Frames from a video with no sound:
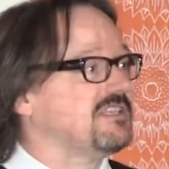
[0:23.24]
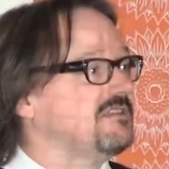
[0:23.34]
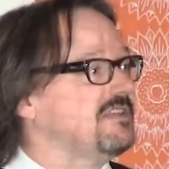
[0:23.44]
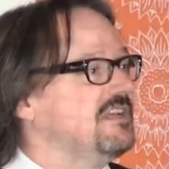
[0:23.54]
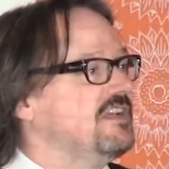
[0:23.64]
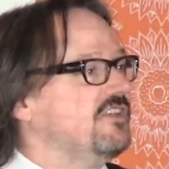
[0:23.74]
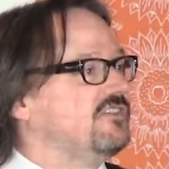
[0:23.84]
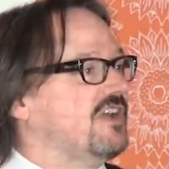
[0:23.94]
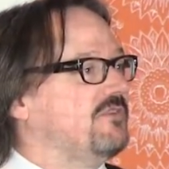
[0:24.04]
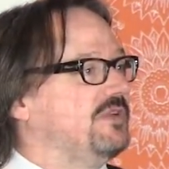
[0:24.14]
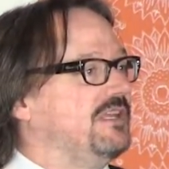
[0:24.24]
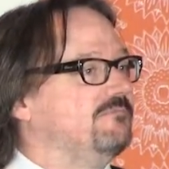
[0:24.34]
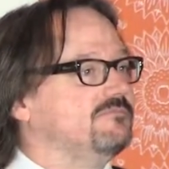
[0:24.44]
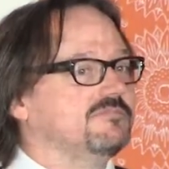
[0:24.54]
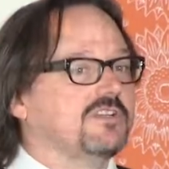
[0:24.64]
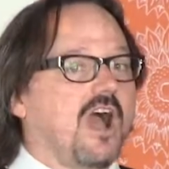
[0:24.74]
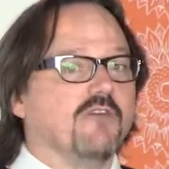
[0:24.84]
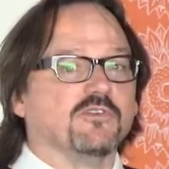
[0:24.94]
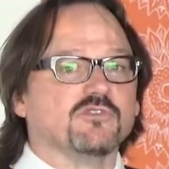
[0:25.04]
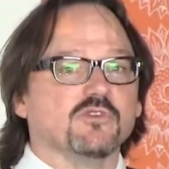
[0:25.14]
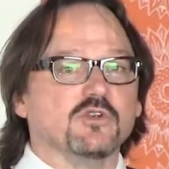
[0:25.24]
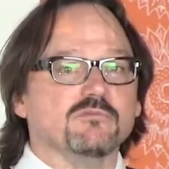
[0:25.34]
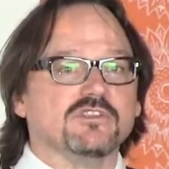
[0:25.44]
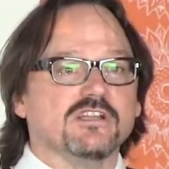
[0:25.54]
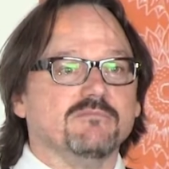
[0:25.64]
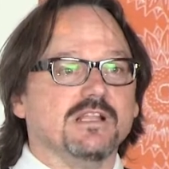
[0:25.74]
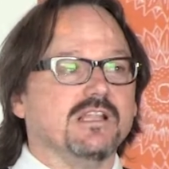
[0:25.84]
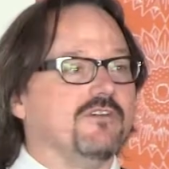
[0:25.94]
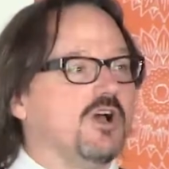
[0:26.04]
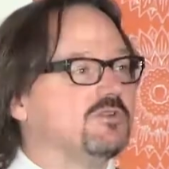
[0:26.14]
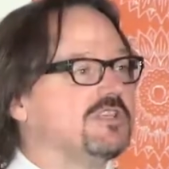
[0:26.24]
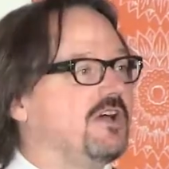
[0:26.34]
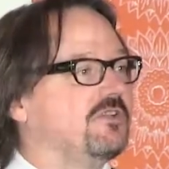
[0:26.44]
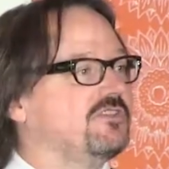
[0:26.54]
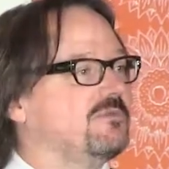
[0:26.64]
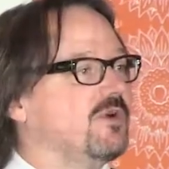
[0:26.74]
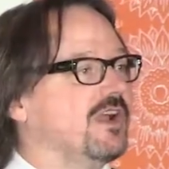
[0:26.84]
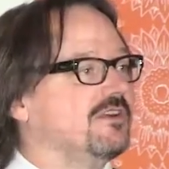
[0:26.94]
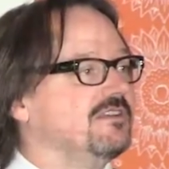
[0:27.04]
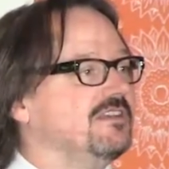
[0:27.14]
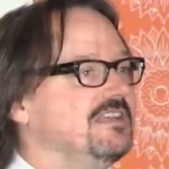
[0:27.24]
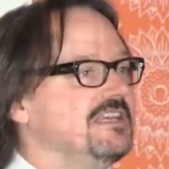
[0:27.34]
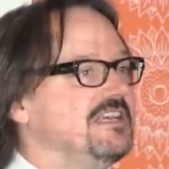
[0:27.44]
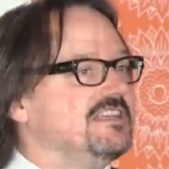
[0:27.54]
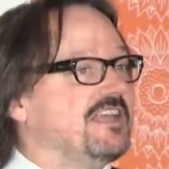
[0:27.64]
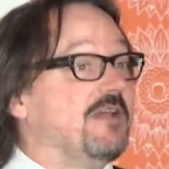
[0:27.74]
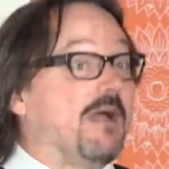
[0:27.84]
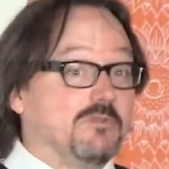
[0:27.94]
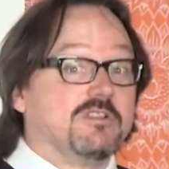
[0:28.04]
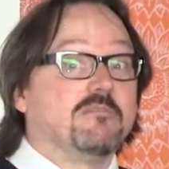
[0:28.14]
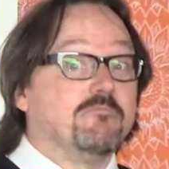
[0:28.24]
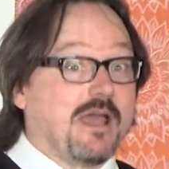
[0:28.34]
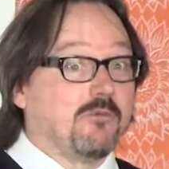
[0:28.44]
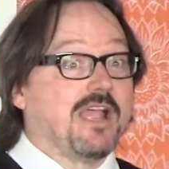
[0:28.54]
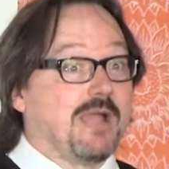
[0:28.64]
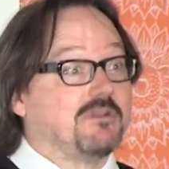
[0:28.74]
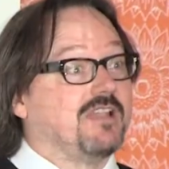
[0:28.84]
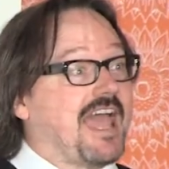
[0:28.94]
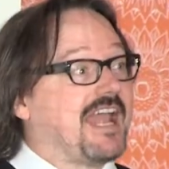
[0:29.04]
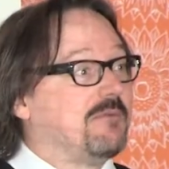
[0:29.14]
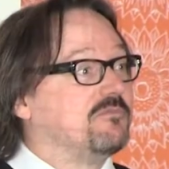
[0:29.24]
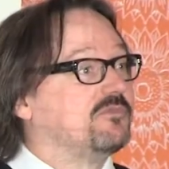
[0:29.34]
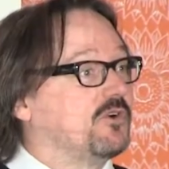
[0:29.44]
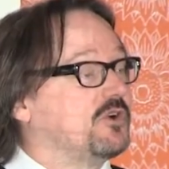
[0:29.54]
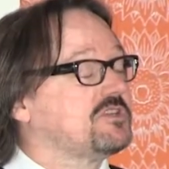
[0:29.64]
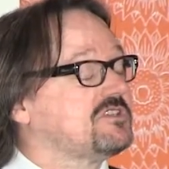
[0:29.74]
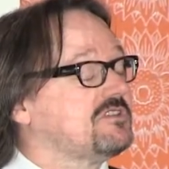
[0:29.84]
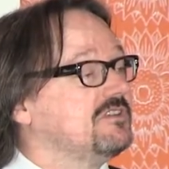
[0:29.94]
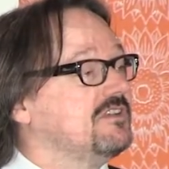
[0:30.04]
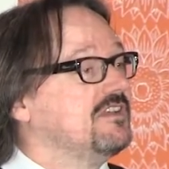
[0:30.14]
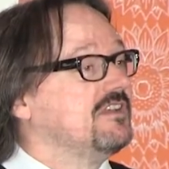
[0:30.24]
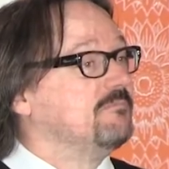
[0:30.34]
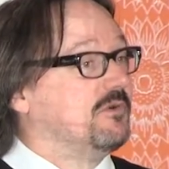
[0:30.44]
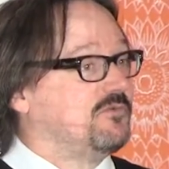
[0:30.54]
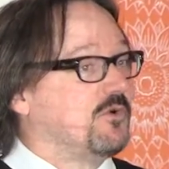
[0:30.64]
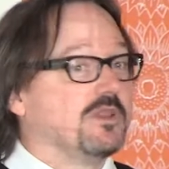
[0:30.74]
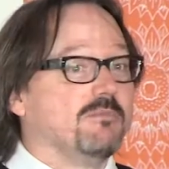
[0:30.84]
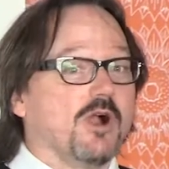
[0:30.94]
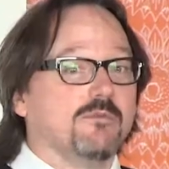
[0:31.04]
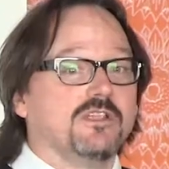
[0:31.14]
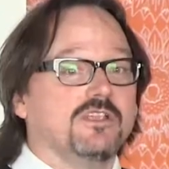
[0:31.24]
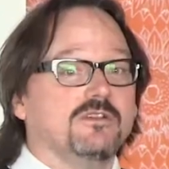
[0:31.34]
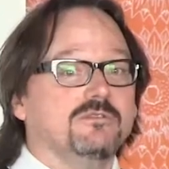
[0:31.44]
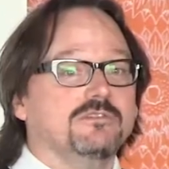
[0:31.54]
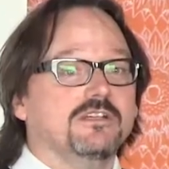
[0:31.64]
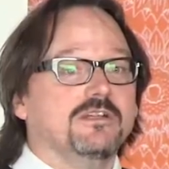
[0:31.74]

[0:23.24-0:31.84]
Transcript: in stuffy conference rooms in the middle of a hotel somewhere. And by the way, I'm glad I'm first before the barbecue